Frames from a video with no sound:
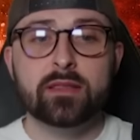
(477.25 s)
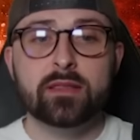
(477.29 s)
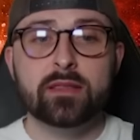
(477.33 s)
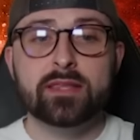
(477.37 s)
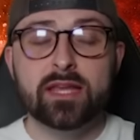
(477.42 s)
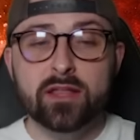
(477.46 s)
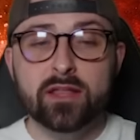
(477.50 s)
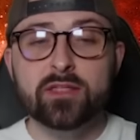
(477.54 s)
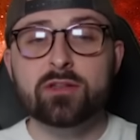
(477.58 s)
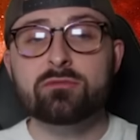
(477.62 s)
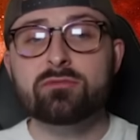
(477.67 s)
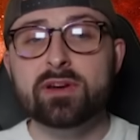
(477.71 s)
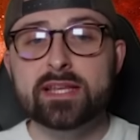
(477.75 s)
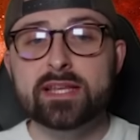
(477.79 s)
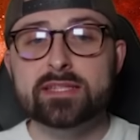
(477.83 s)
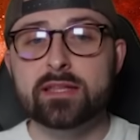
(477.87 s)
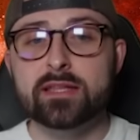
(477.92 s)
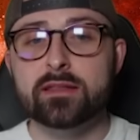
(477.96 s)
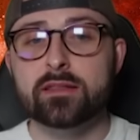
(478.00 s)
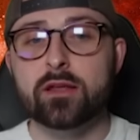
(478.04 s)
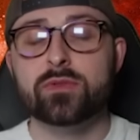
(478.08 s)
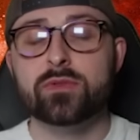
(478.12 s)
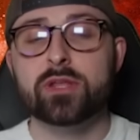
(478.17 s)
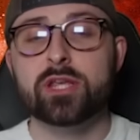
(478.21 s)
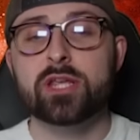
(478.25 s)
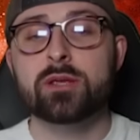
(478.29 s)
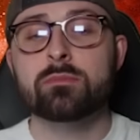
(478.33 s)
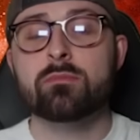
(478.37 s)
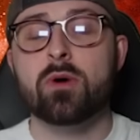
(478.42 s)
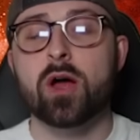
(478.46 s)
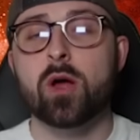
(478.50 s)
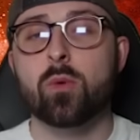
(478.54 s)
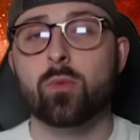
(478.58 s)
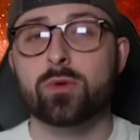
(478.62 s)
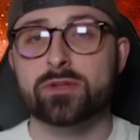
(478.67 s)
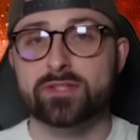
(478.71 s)
The other reason, though, that you
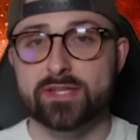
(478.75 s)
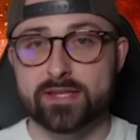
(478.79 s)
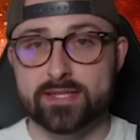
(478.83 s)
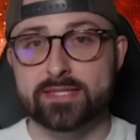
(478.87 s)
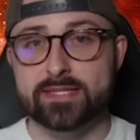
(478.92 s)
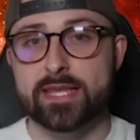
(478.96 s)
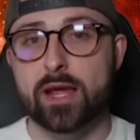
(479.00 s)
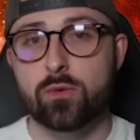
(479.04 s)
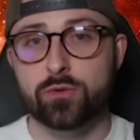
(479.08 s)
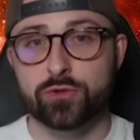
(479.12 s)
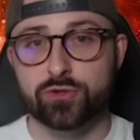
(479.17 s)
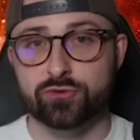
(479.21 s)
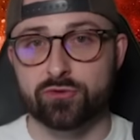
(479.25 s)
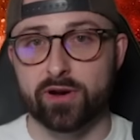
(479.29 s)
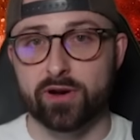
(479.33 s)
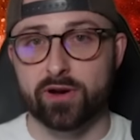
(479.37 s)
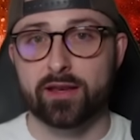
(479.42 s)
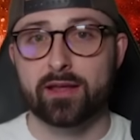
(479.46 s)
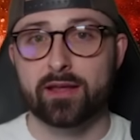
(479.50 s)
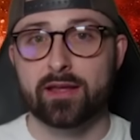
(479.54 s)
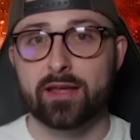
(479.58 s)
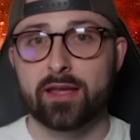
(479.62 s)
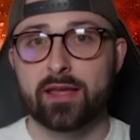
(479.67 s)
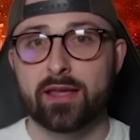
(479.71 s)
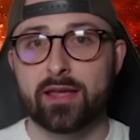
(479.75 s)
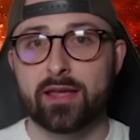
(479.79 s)
might want to sell Trent,